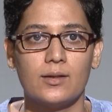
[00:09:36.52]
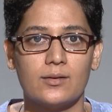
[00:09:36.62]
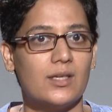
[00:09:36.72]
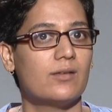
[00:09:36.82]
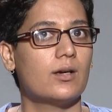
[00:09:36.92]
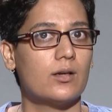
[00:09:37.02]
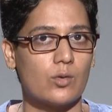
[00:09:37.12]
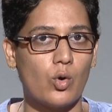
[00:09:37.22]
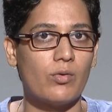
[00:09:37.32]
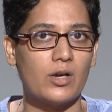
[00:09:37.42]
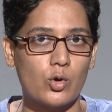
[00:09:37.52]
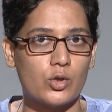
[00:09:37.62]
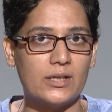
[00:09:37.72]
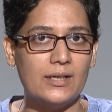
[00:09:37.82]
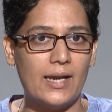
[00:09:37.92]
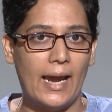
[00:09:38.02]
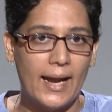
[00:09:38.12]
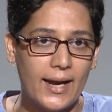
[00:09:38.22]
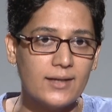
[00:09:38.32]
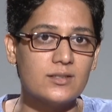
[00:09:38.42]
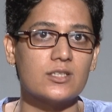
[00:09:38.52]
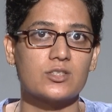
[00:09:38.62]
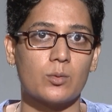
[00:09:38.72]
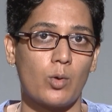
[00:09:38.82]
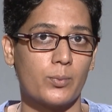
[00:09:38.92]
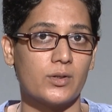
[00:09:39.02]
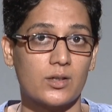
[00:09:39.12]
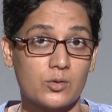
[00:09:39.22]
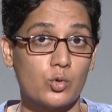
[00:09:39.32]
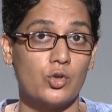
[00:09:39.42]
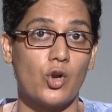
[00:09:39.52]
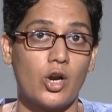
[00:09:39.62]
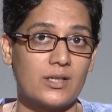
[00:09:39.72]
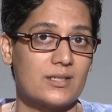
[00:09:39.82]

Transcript: they were overloaded, and system operator could not